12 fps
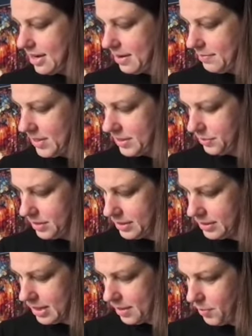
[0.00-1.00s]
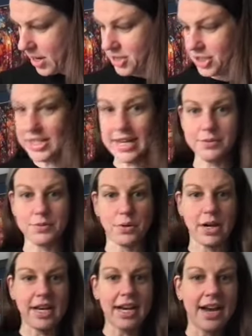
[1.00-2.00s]
This was a project I was
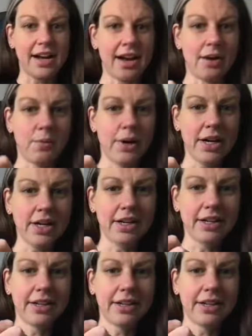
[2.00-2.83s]
working on at work.